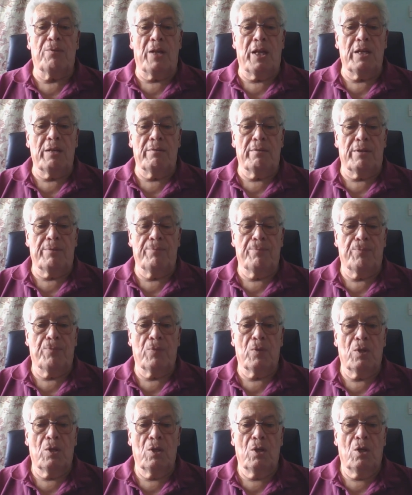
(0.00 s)
flavour,
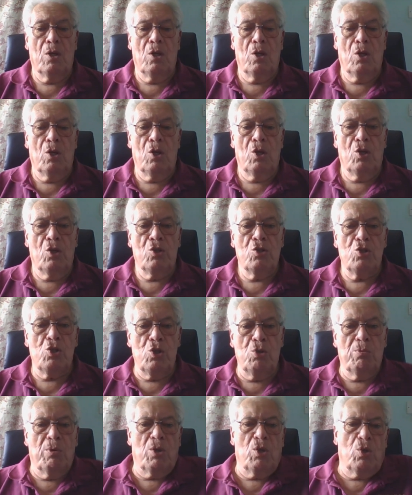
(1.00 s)

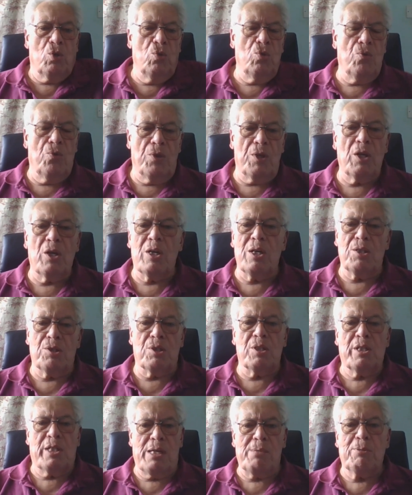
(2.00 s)
do you want all the
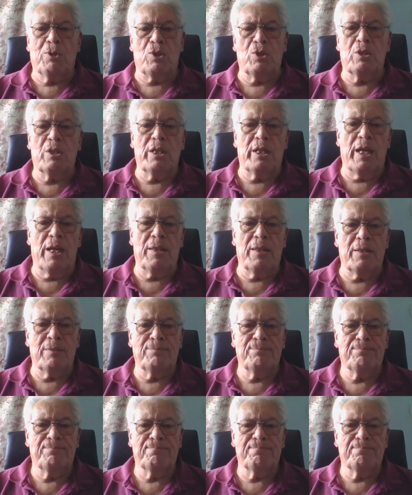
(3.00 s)
lights to come on together?